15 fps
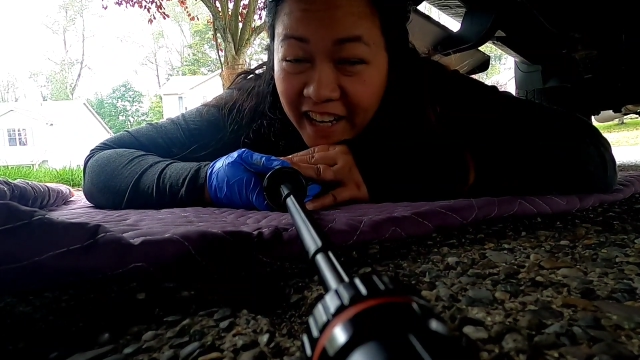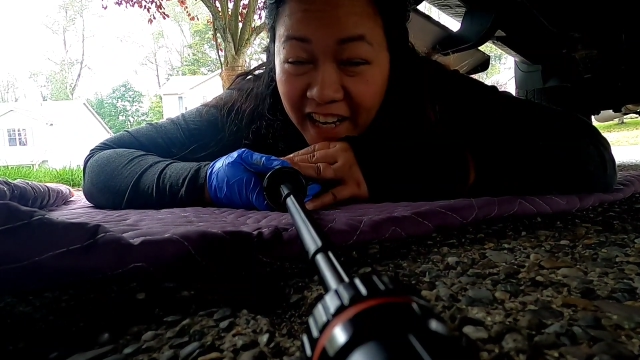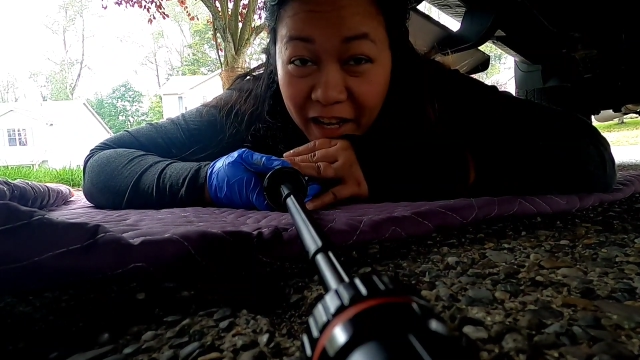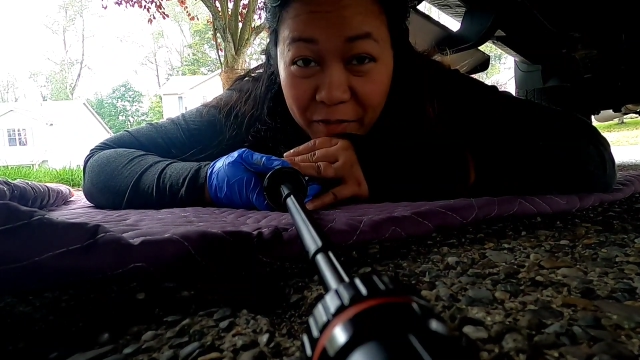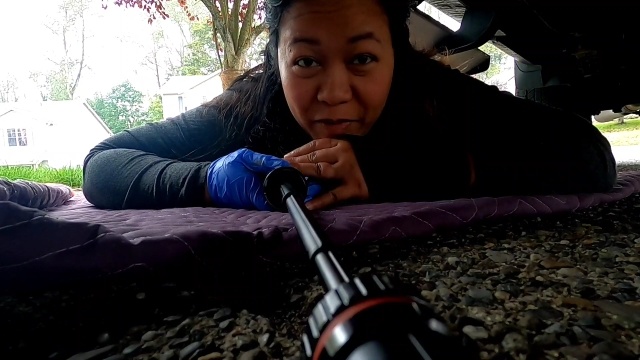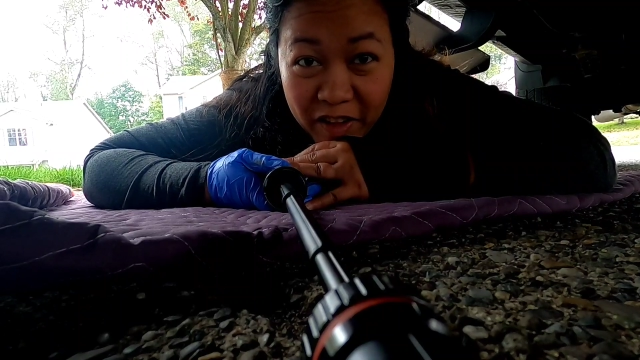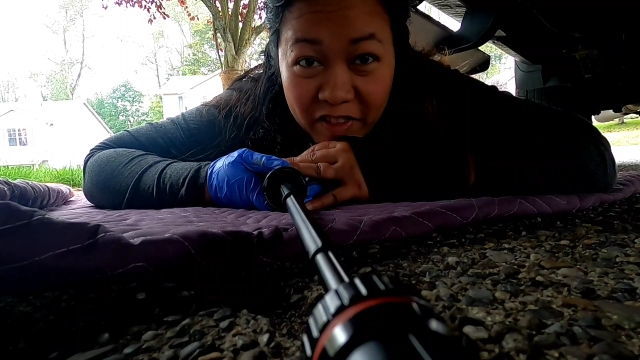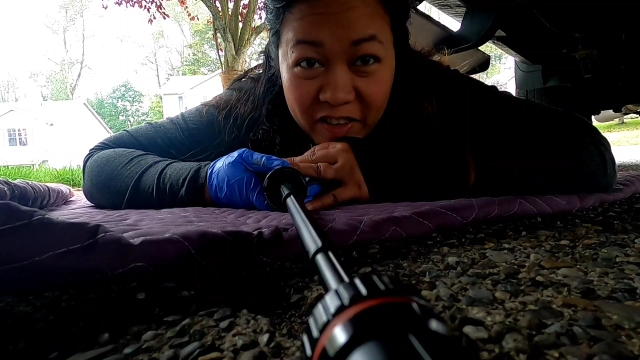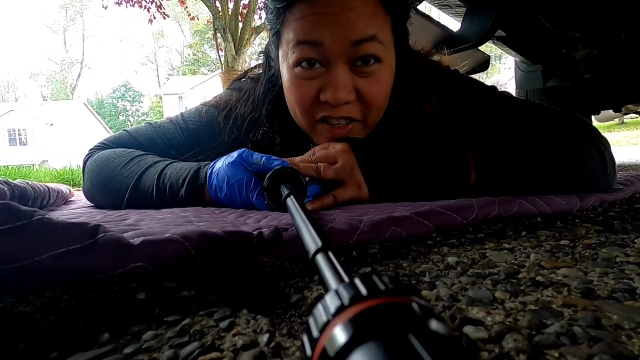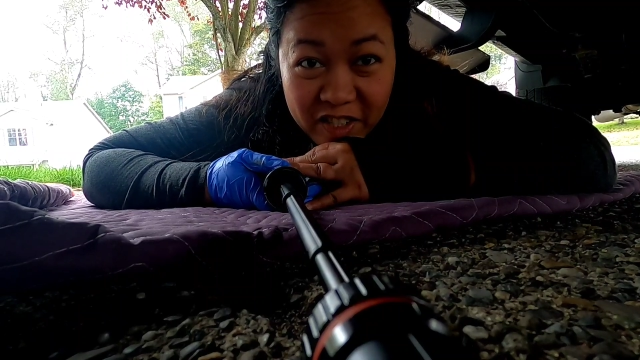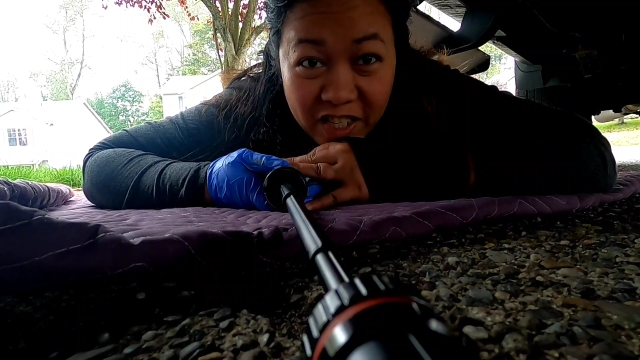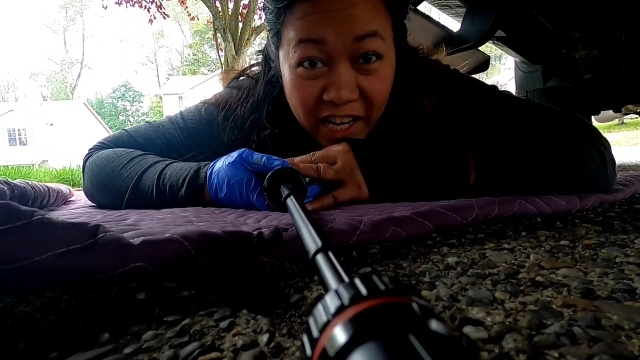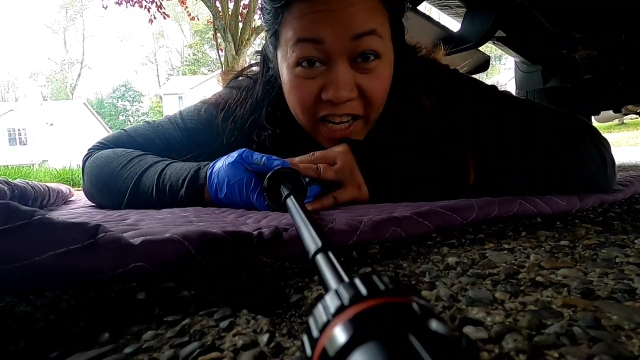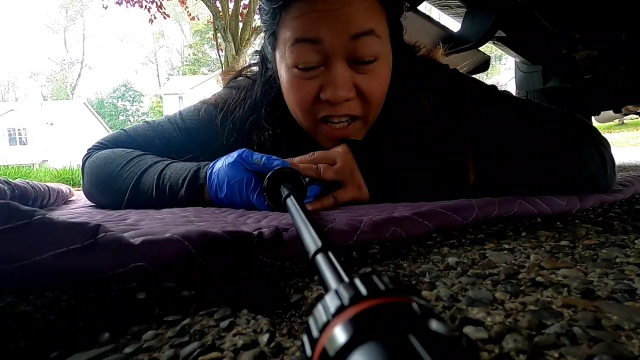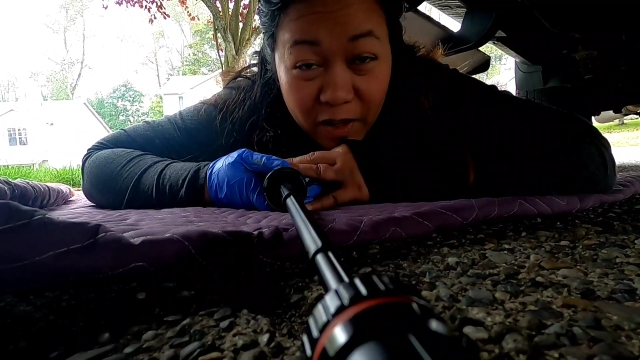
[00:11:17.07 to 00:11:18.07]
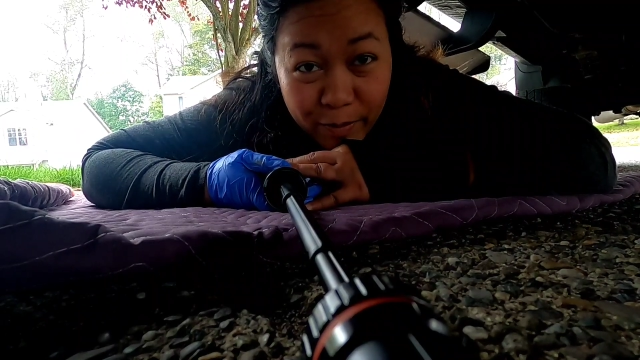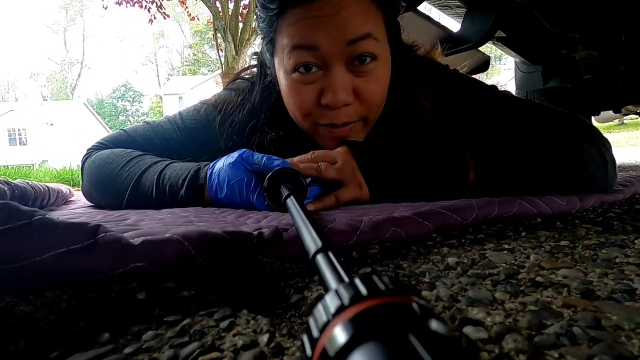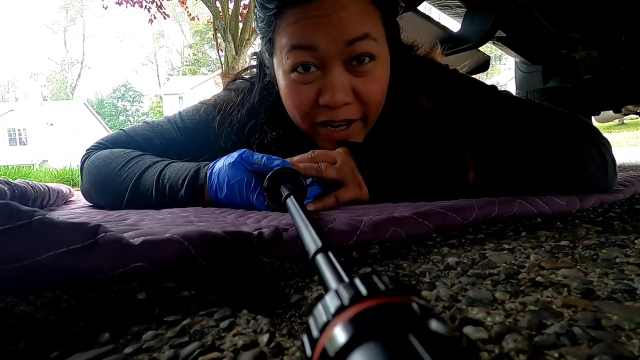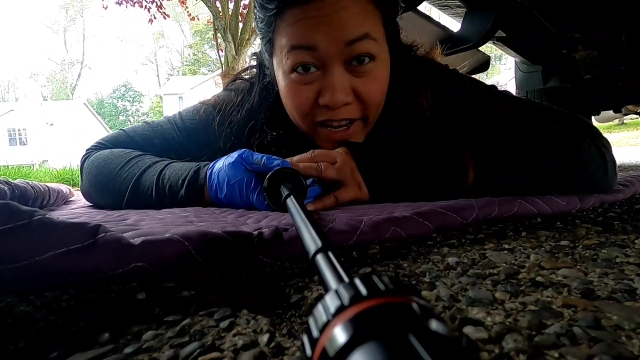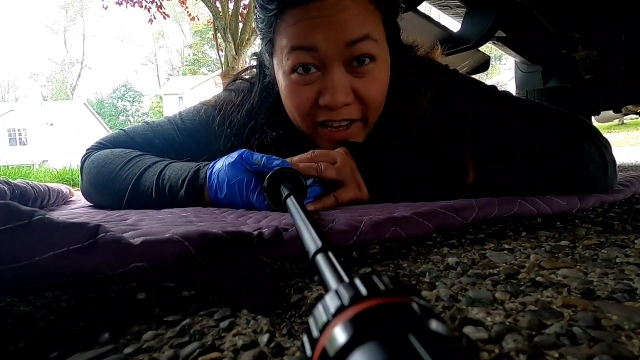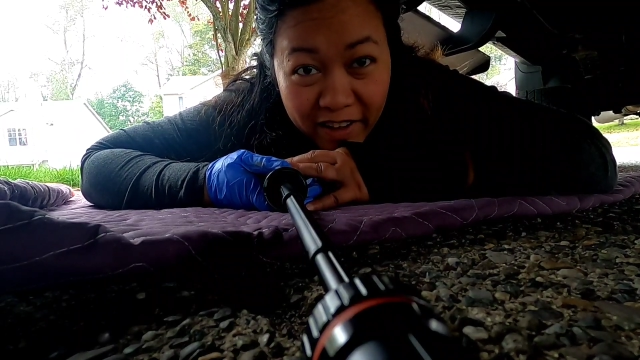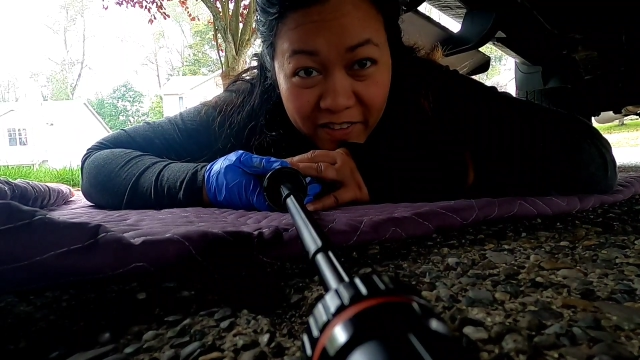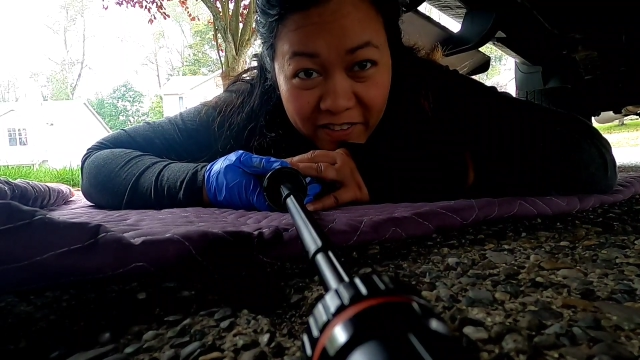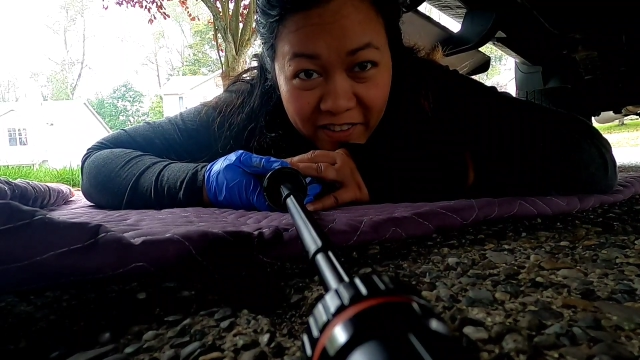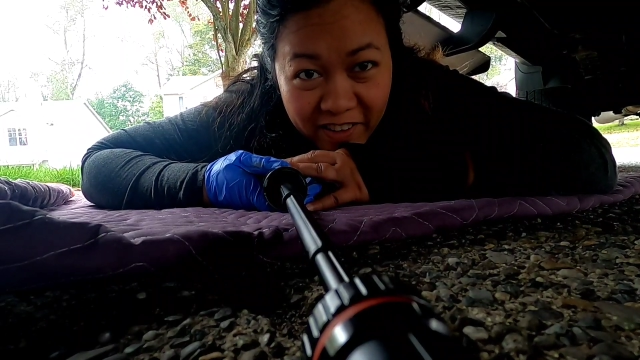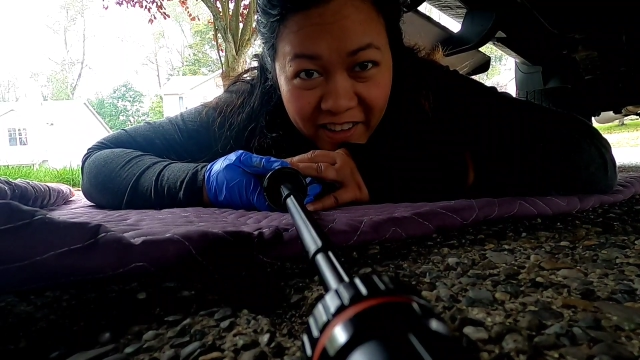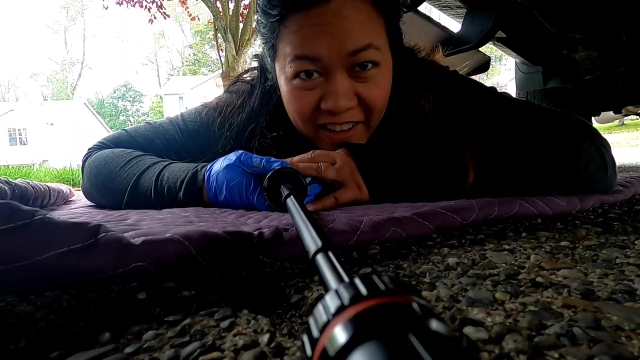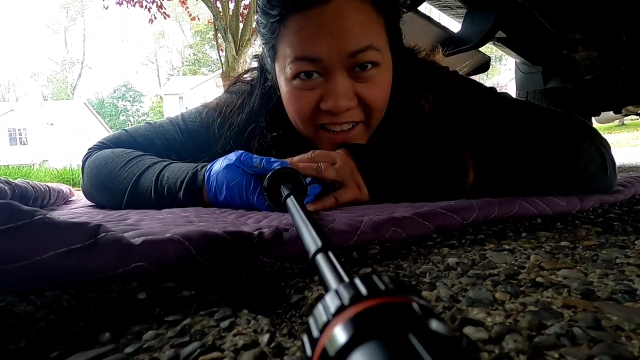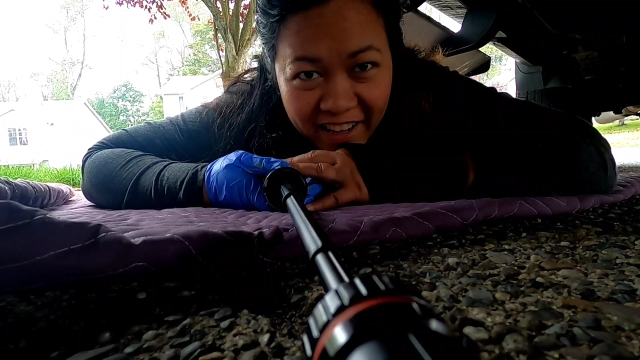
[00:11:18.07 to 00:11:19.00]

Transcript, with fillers: I'm under Jacob now.